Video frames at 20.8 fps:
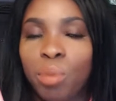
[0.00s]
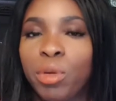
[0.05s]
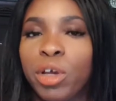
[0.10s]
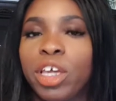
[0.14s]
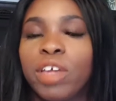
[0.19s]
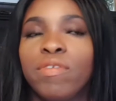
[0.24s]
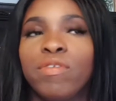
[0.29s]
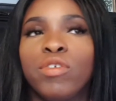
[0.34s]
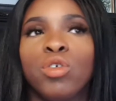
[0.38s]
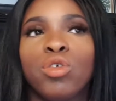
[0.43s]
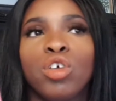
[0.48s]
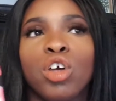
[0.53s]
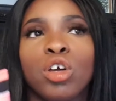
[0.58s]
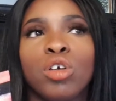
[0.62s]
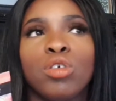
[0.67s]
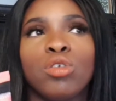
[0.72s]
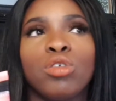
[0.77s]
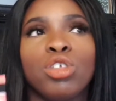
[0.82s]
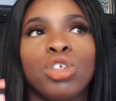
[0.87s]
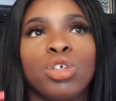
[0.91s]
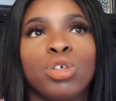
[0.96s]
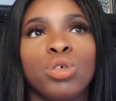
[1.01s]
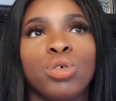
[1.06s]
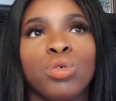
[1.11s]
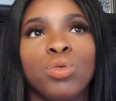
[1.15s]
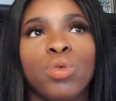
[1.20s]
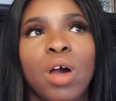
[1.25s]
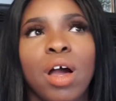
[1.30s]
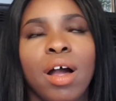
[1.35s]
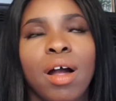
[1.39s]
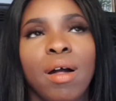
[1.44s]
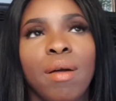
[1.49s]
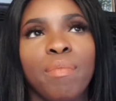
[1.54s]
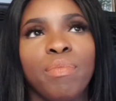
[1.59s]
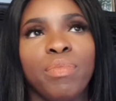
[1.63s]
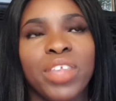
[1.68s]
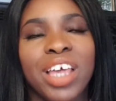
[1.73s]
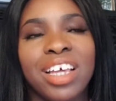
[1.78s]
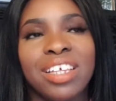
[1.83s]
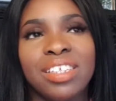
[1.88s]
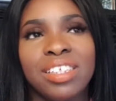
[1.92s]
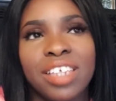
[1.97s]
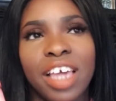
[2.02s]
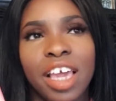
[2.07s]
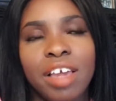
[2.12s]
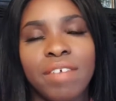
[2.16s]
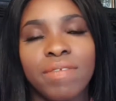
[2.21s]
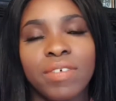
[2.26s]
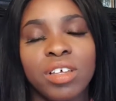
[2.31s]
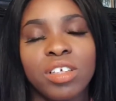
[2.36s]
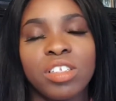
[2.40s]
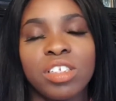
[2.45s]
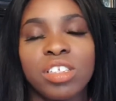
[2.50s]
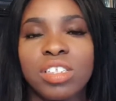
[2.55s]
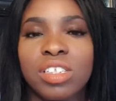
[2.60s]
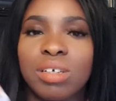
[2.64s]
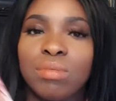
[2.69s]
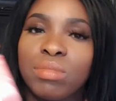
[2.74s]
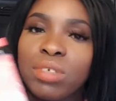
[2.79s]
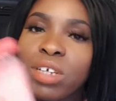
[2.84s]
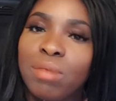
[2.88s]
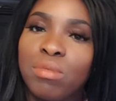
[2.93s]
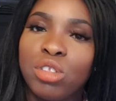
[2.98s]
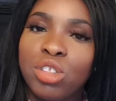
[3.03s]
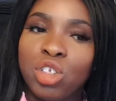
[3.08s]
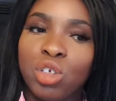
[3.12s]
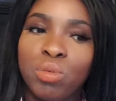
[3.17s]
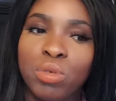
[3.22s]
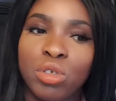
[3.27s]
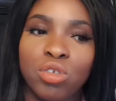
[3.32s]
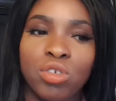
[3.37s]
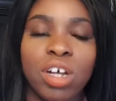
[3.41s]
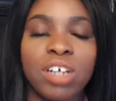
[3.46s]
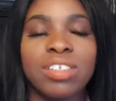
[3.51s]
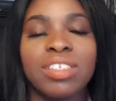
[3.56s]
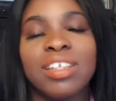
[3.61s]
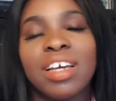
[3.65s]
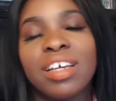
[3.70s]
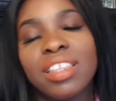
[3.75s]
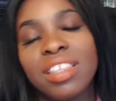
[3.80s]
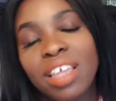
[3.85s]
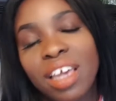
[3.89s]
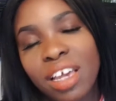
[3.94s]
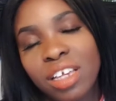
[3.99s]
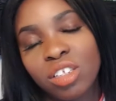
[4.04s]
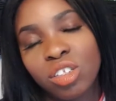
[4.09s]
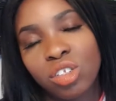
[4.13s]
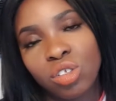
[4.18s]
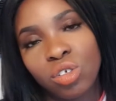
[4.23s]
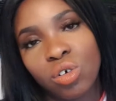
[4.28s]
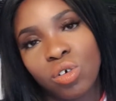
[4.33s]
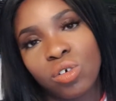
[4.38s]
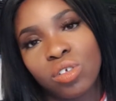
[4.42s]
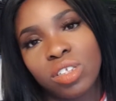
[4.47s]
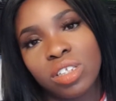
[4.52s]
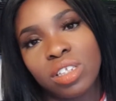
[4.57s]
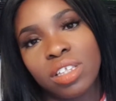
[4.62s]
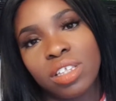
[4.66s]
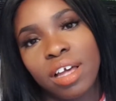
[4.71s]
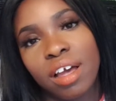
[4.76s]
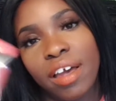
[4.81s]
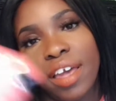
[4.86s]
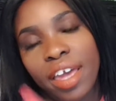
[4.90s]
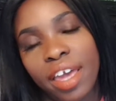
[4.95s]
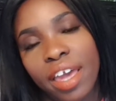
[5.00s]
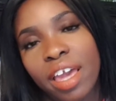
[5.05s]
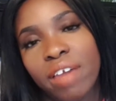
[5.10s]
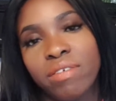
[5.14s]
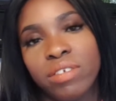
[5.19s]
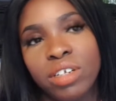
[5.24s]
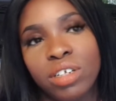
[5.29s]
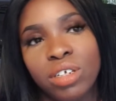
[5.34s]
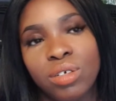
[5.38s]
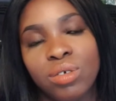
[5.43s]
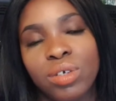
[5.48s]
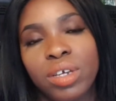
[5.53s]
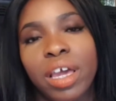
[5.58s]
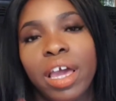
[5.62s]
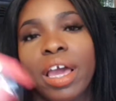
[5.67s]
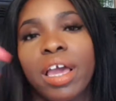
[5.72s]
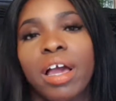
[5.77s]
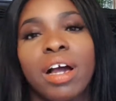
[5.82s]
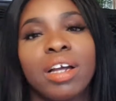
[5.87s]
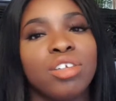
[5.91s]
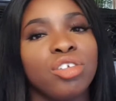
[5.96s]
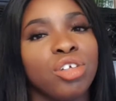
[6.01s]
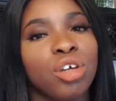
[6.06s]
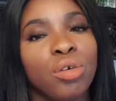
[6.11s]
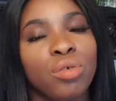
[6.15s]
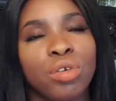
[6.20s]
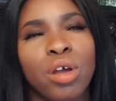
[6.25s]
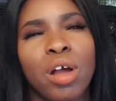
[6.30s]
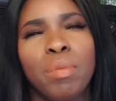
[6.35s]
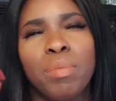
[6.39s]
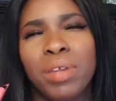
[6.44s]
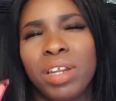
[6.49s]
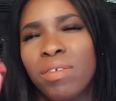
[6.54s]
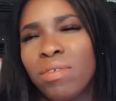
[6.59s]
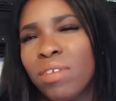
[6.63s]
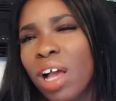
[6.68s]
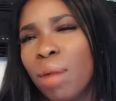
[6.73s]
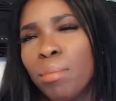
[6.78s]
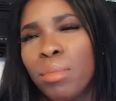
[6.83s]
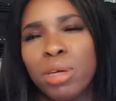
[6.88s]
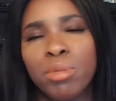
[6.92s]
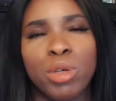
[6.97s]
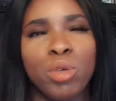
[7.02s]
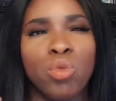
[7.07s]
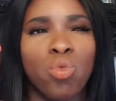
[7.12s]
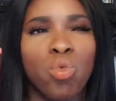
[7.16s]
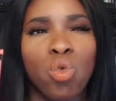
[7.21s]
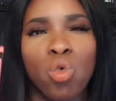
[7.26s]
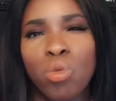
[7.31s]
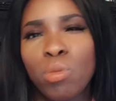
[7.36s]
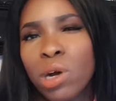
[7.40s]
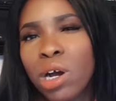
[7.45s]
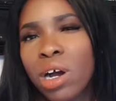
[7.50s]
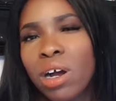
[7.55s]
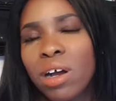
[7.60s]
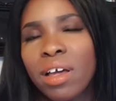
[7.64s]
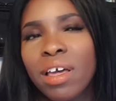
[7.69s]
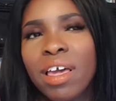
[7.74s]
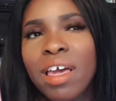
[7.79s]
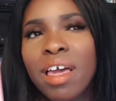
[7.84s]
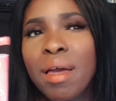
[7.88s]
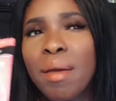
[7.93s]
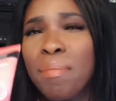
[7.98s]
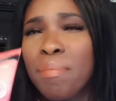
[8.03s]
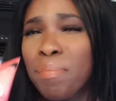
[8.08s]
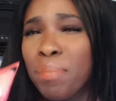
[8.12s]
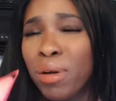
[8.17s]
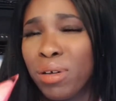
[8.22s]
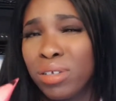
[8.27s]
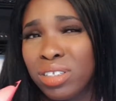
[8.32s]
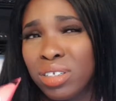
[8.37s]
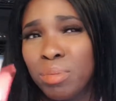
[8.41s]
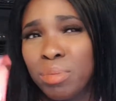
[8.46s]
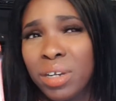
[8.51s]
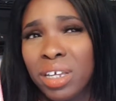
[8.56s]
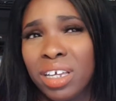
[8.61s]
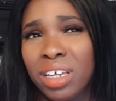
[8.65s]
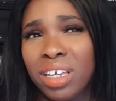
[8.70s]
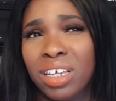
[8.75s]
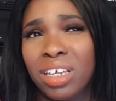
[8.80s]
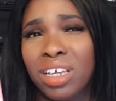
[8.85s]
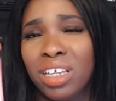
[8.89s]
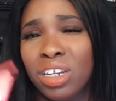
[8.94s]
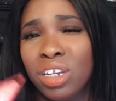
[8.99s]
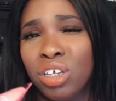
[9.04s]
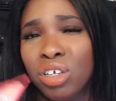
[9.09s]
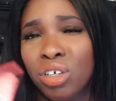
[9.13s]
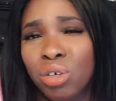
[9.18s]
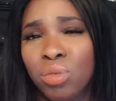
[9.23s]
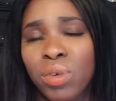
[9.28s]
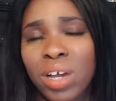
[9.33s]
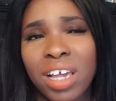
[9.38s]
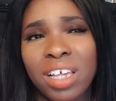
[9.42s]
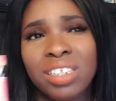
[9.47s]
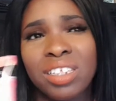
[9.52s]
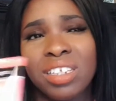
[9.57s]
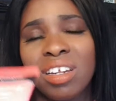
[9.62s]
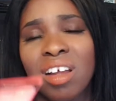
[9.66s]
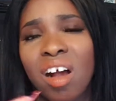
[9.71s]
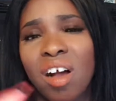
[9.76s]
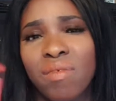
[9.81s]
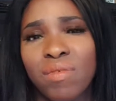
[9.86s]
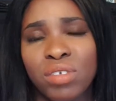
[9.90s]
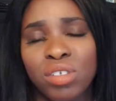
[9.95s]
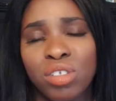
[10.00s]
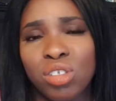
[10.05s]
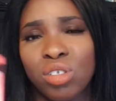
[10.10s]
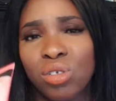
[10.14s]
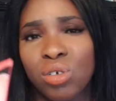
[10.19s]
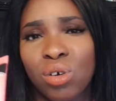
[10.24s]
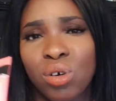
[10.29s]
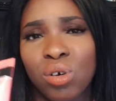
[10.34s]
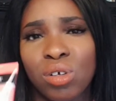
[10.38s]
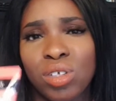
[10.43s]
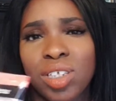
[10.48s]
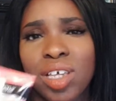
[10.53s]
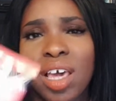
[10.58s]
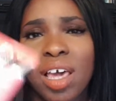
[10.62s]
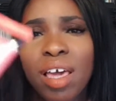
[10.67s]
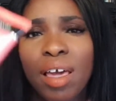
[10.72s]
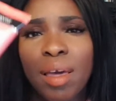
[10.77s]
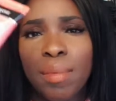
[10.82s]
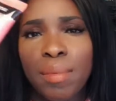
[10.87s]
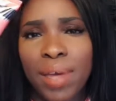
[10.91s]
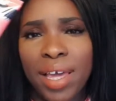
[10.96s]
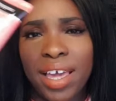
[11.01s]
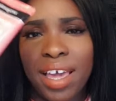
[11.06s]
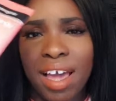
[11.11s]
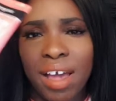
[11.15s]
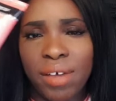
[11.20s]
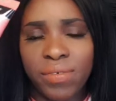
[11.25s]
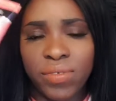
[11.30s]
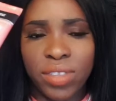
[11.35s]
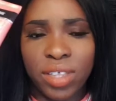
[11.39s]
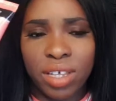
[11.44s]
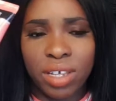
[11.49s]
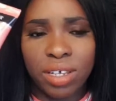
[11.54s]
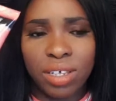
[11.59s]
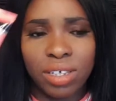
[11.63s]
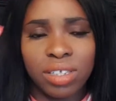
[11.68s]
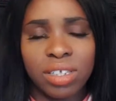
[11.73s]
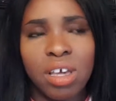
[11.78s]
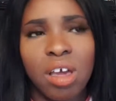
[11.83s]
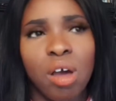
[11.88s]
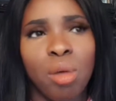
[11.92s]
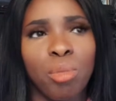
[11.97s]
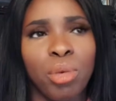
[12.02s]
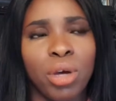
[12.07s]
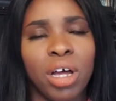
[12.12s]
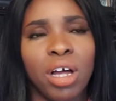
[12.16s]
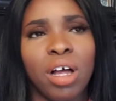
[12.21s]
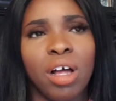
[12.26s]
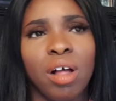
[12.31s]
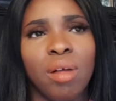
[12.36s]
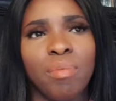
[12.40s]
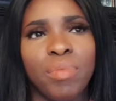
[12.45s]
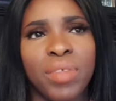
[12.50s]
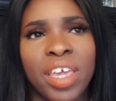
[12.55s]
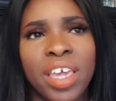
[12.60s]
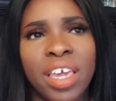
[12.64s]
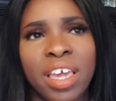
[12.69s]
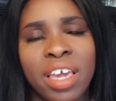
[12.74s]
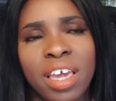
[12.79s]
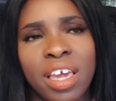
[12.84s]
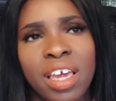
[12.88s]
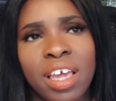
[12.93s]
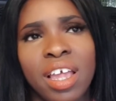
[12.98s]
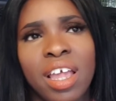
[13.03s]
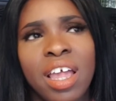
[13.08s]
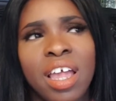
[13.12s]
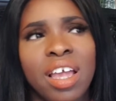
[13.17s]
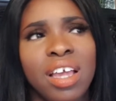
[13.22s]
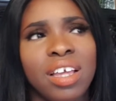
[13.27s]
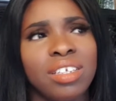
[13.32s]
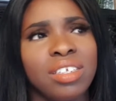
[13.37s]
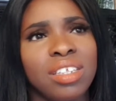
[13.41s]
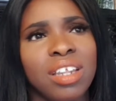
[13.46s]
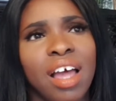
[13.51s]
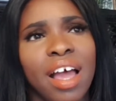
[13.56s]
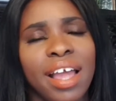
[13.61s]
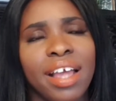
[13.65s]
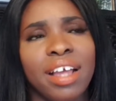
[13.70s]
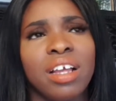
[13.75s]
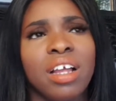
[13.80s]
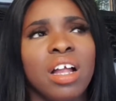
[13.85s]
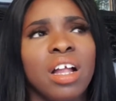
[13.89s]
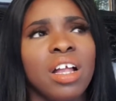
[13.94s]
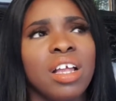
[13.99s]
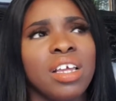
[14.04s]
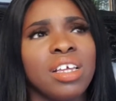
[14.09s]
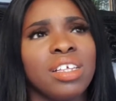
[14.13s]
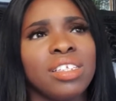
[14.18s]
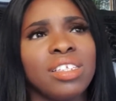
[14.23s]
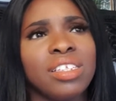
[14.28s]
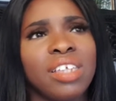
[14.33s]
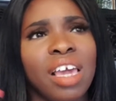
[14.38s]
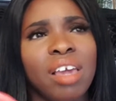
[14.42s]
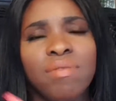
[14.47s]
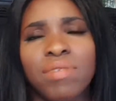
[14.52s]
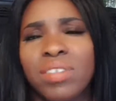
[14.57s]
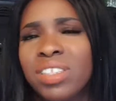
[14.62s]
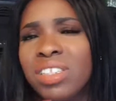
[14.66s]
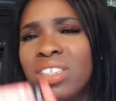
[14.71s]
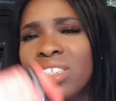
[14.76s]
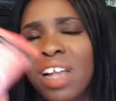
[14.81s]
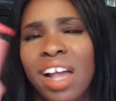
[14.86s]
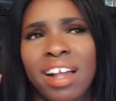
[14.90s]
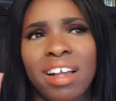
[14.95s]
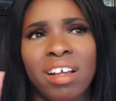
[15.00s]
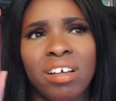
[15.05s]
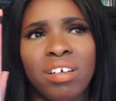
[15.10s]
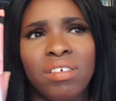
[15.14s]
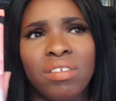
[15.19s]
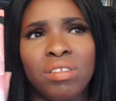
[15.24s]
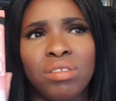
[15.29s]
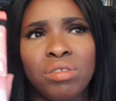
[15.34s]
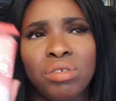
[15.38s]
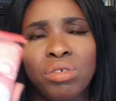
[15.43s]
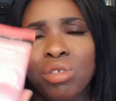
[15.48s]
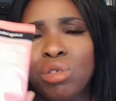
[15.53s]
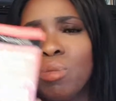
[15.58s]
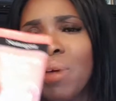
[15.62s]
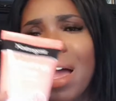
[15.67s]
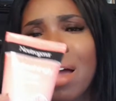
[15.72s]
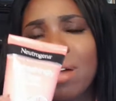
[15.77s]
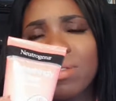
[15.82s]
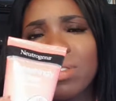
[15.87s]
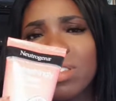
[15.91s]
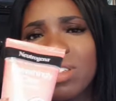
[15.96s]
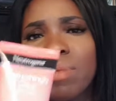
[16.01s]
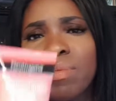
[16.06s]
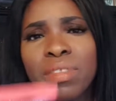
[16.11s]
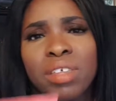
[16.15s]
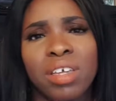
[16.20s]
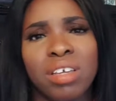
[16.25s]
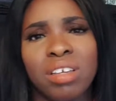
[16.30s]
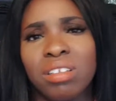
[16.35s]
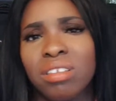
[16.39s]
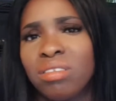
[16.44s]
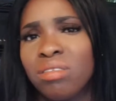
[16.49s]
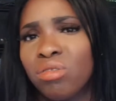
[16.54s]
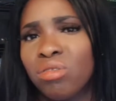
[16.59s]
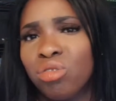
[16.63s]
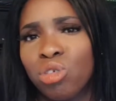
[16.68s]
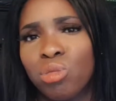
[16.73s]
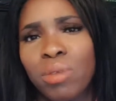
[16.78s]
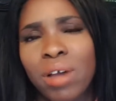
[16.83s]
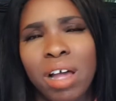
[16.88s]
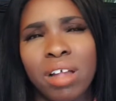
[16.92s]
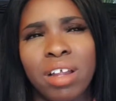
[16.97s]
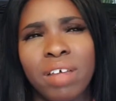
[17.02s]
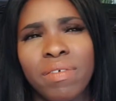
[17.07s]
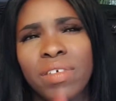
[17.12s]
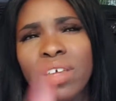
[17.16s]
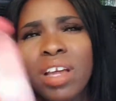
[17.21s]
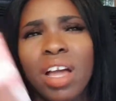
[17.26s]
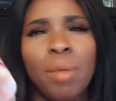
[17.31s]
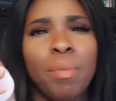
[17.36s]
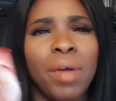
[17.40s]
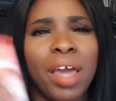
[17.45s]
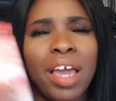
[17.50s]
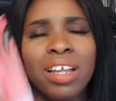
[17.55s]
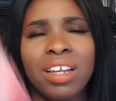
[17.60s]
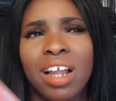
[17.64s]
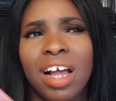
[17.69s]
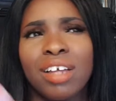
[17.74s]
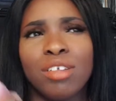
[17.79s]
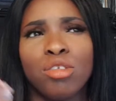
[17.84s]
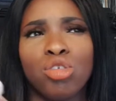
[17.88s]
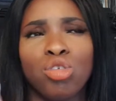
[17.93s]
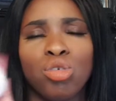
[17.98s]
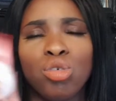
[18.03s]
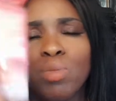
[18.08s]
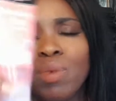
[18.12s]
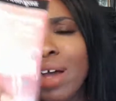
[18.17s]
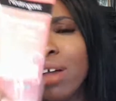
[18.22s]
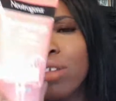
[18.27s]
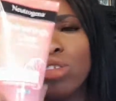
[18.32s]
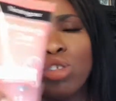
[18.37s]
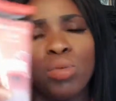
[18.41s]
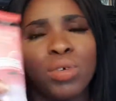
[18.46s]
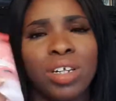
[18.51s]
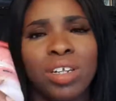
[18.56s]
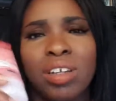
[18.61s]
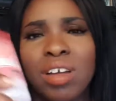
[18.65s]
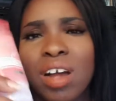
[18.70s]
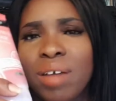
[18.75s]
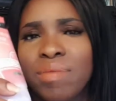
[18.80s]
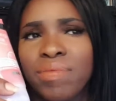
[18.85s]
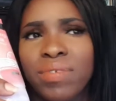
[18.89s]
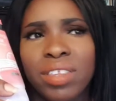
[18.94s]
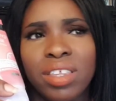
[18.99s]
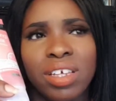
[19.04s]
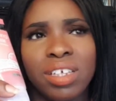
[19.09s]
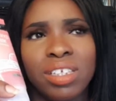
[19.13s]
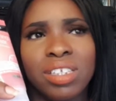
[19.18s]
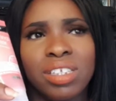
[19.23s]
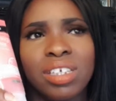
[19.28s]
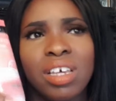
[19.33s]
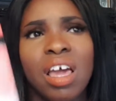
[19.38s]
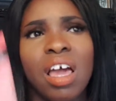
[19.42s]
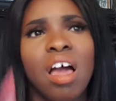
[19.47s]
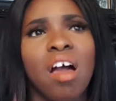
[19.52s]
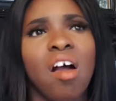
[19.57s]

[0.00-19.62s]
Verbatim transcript: But if you go to um, Savers and sometimes Superdrug, now they're stores that are here in the U K. I don't know. I believe like maybe Walmart, possibly in the U S, and other stores may have these. But um, here it's like, in Savers, it's like two pounds something, two pounds. I think I paid like two pounds twenty-nine for this.